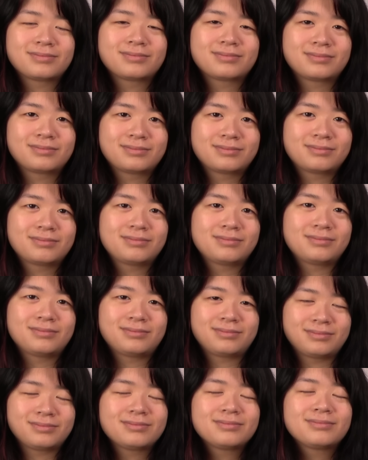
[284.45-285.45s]

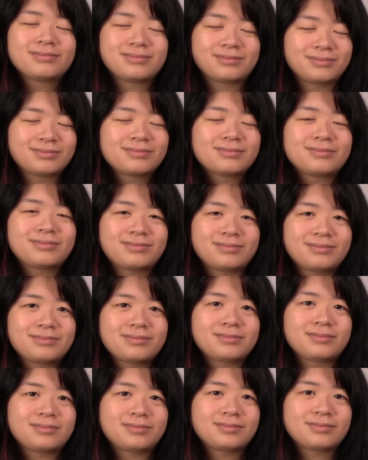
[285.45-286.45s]

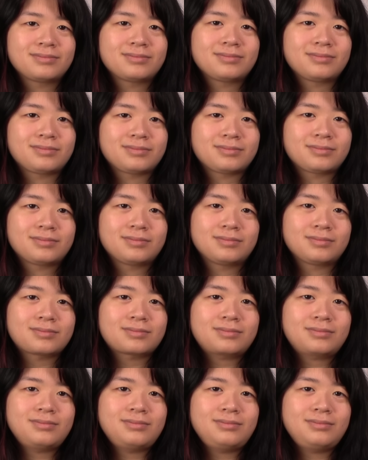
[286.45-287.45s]

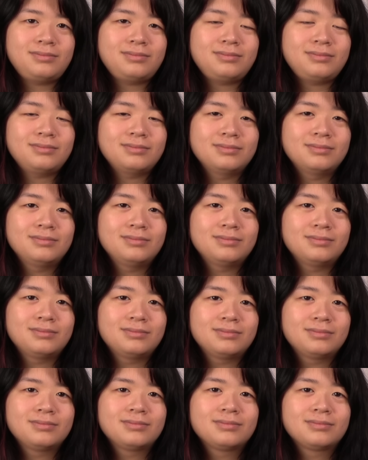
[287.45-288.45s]

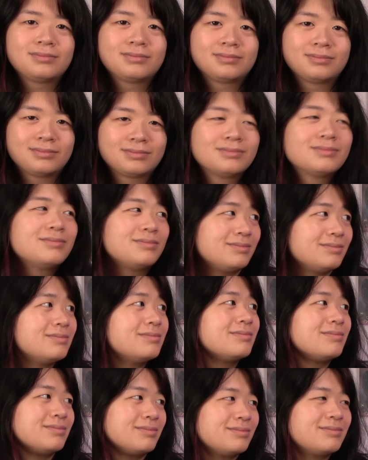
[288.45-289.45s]

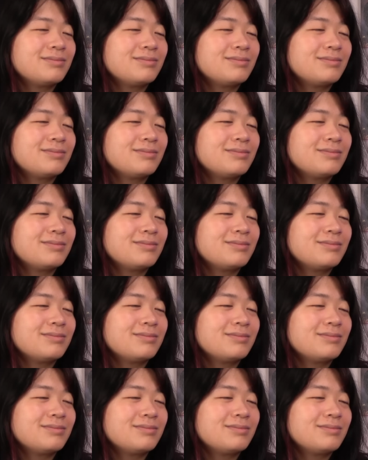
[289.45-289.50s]
This person isn't speaking.